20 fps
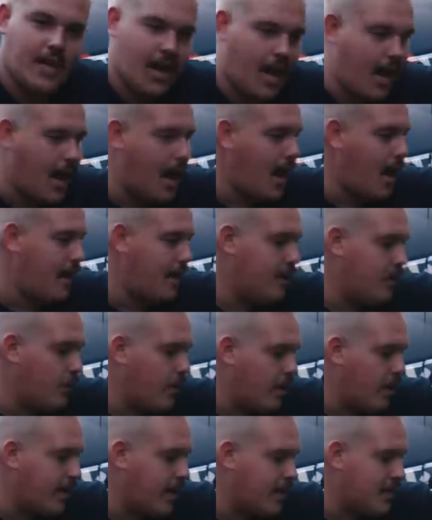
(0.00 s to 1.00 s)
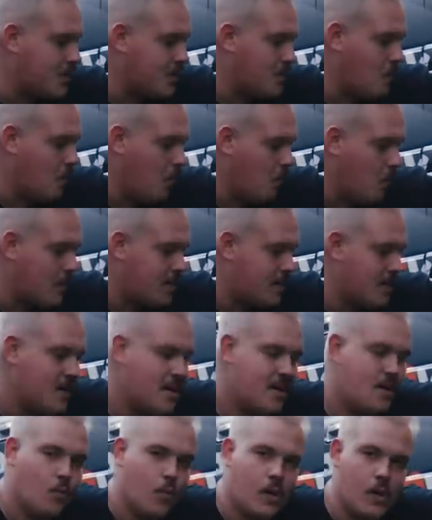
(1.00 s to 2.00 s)
car, we're going to talk
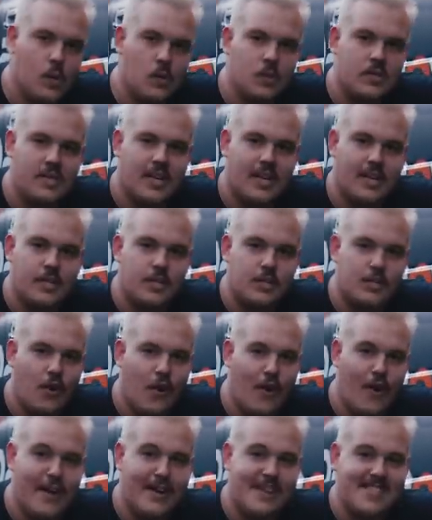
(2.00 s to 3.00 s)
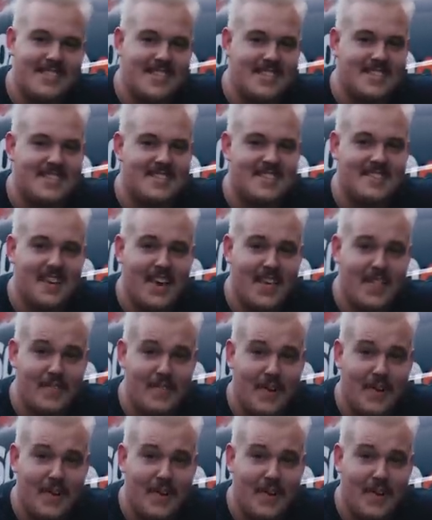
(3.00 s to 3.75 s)
wheels and tyres. This is another